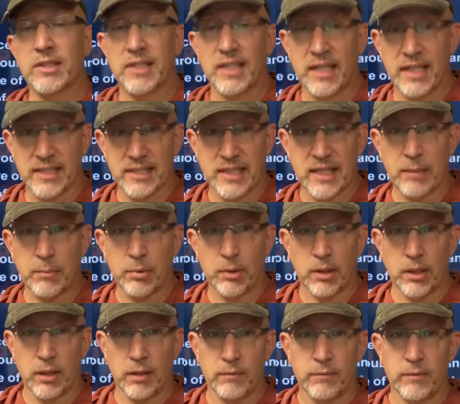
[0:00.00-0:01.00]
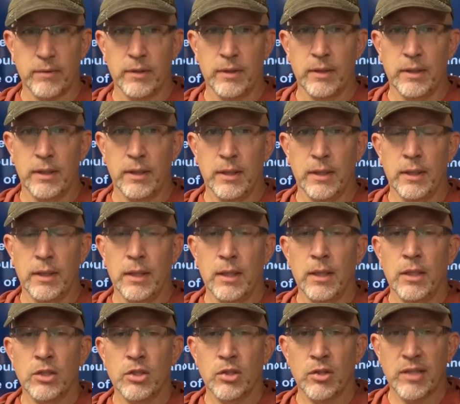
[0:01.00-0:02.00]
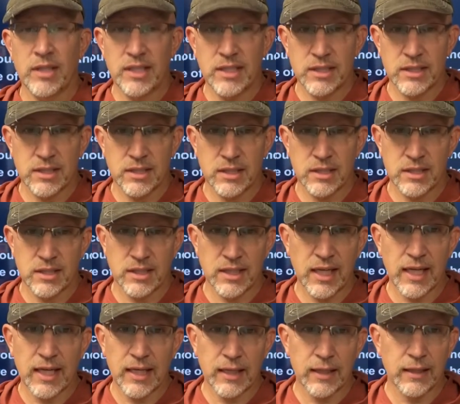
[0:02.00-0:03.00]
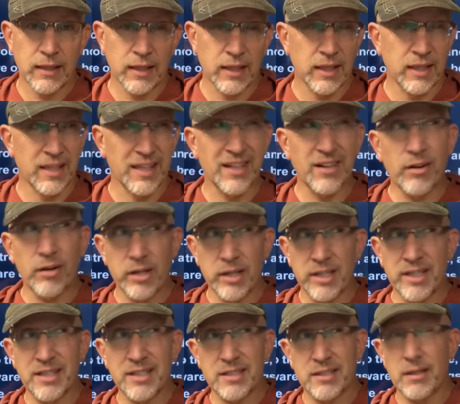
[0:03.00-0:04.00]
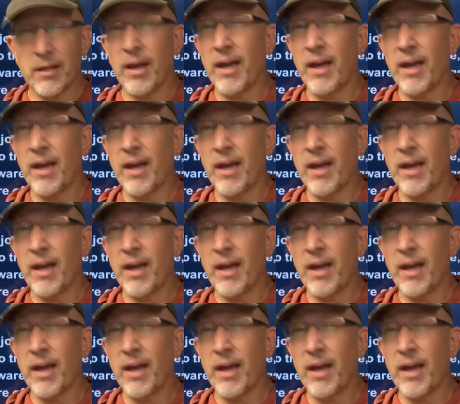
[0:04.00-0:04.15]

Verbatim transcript: an example of. So he's saying that there is